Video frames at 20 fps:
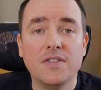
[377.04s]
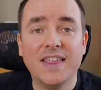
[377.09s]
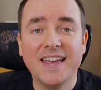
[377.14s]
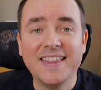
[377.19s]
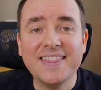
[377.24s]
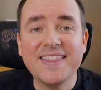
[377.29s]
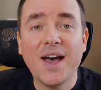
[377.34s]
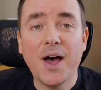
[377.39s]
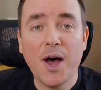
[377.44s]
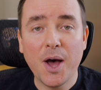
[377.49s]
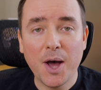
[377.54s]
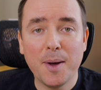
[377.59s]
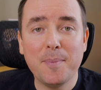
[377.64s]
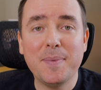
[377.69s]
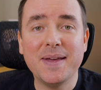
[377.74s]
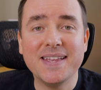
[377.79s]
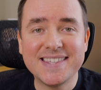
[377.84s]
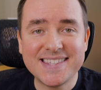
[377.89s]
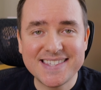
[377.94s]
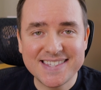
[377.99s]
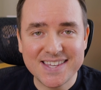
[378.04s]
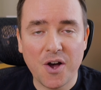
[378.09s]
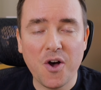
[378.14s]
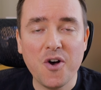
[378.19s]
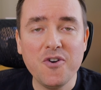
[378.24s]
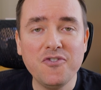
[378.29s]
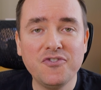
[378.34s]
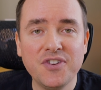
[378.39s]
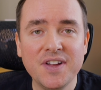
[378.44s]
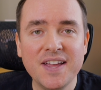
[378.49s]
than the hub
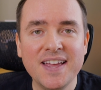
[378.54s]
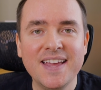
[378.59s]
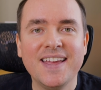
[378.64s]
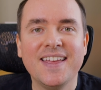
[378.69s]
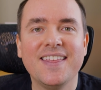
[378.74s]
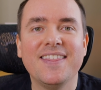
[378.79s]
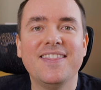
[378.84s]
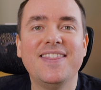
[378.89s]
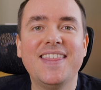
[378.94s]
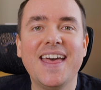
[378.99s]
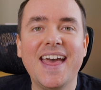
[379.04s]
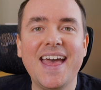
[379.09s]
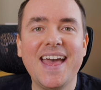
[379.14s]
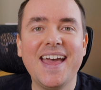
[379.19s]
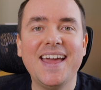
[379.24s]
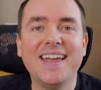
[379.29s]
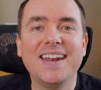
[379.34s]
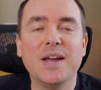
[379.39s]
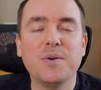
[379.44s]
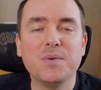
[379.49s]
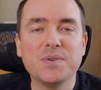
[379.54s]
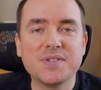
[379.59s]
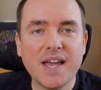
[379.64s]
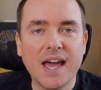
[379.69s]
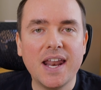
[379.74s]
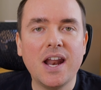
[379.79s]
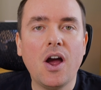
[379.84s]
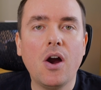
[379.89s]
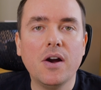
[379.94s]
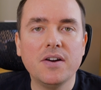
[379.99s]
itself that it was
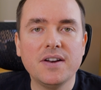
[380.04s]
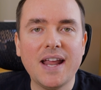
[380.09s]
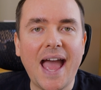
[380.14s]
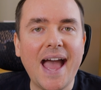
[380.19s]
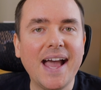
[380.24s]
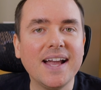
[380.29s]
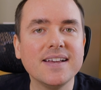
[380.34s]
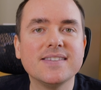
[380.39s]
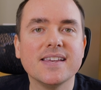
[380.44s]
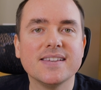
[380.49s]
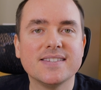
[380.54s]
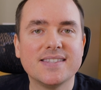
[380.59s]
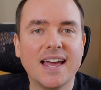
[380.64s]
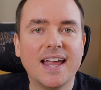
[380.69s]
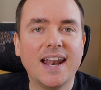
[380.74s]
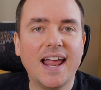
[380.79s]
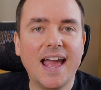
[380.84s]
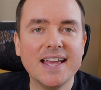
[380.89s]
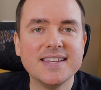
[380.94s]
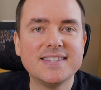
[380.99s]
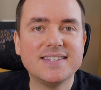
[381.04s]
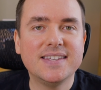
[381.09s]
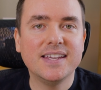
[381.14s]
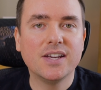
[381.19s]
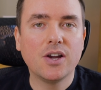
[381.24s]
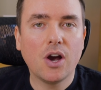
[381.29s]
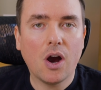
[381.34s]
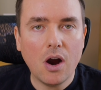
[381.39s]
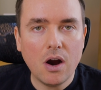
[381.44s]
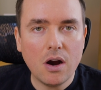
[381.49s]
kind of hard to access that
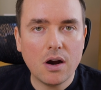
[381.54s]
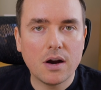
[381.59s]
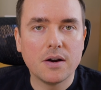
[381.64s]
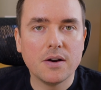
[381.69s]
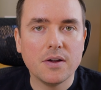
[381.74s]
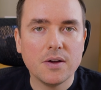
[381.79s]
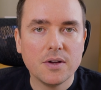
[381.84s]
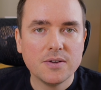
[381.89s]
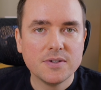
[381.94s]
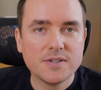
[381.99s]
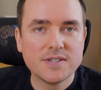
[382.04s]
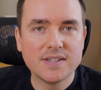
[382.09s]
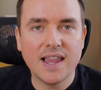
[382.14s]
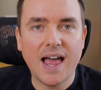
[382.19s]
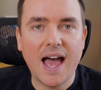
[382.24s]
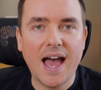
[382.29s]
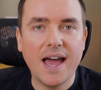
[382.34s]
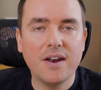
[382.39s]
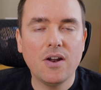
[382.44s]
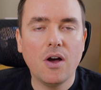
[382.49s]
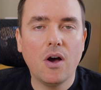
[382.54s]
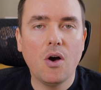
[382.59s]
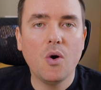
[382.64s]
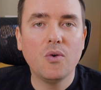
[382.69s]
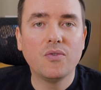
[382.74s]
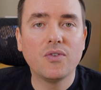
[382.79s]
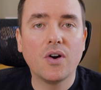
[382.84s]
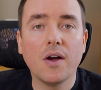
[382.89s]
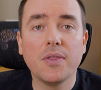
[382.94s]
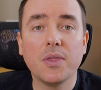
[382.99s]
SD card slot
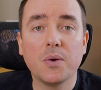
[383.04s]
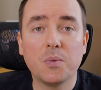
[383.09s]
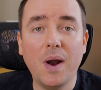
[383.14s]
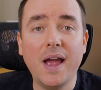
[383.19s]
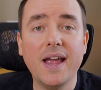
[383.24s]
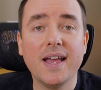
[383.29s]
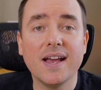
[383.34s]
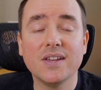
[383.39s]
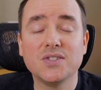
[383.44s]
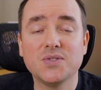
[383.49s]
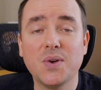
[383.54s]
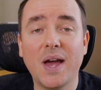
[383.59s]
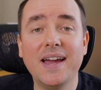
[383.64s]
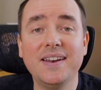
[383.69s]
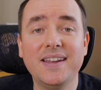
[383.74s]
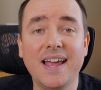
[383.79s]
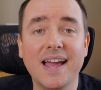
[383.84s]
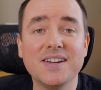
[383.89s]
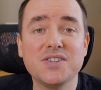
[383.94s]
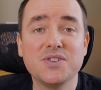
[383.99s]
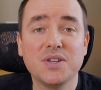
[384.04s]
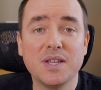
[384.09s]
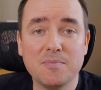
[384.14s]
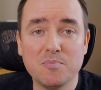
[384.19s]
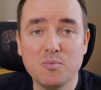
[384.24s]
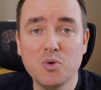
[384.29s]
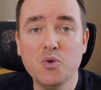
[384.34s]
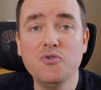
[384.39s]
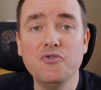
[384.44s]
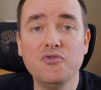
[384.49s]
over on the right. So I had to actually
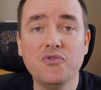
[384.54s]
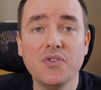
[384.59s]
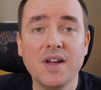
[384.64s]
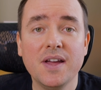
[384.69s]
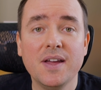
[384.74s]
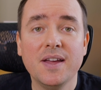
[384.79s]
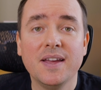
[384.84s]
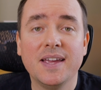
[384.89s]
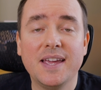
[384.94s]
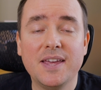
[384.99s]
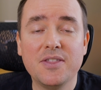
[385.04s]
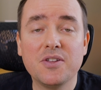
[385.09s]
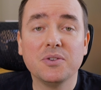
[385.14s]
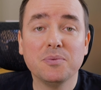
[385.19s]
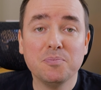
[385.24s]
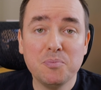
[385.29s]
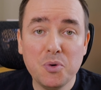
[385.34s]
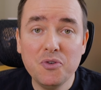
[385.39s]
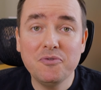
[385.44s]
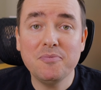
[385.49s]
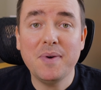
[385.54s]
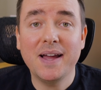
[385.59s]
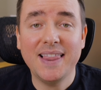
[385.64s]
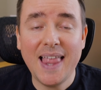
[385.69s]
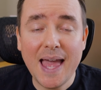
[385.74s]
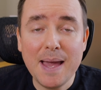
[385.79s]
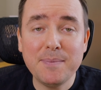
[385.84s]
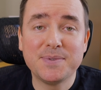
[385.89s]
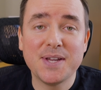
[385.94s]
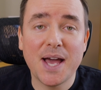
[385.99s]
move either move my
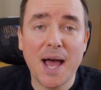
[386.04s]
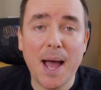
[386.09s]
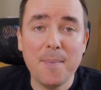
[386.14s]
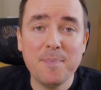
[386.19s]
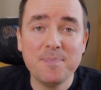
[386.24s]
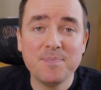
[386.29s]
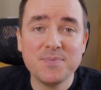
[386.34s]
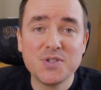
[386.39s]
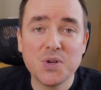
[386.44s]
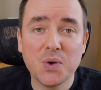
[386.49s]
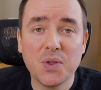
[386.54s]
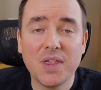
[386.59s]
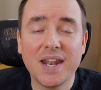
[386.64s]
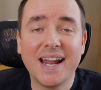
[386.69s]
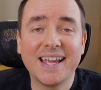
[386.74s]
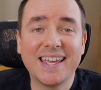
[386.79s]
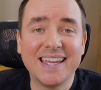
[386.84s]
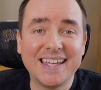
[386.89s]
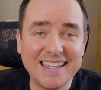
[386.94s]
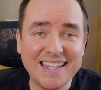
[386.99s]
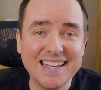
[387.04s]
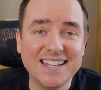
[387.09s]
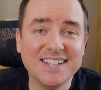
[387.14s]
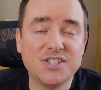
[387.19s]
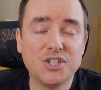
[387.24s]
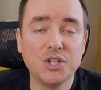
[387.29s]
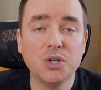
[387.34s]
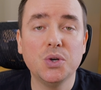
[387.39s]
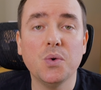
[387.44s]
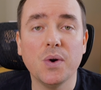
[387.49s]
laptop so that I could
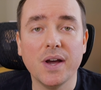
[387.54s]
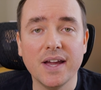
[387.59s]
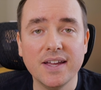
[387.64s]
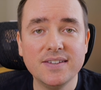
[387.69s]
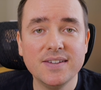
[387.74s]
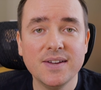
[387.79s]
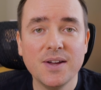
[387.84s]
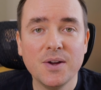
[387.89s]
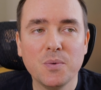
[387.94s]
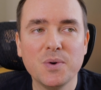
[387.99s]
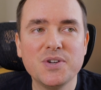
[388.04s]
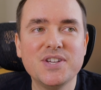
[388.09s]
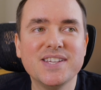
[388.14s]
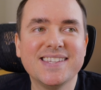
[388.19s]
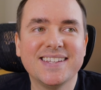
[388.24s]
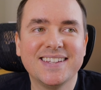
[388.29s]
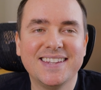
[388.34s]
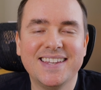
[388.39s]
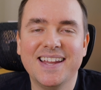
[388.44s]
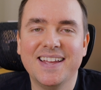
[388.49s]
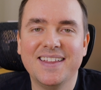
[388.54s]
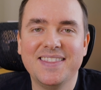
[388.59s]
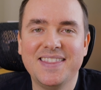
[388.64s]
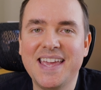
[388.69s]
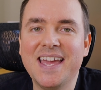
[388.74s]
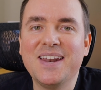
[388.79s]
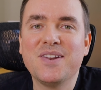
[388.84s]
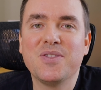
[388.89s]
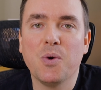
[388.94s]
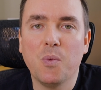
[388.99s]
get to it, which isn't
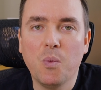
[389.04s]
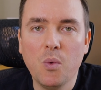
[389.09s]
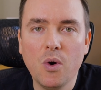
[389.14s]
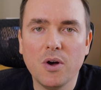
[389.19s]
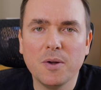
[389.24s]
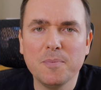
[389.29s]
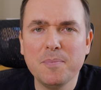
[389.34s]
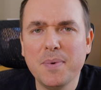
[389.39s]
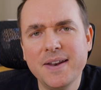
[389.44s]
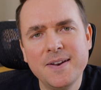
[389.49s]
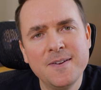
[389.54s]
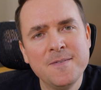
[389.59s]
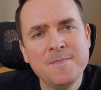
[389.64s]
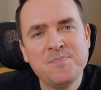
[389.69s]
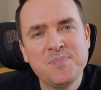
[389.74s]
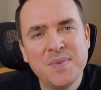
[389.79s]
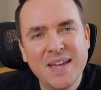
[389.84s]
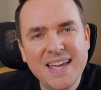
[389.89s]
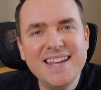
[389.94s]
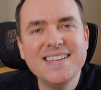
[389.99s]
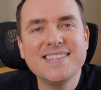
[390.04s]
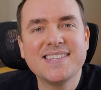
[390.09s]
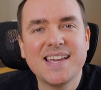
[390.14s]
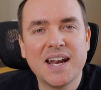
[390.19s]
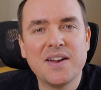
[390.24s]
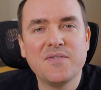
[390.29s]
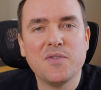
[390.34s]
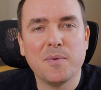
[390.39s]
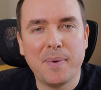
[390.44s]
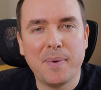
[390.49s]
the end of the world, but it is kind of a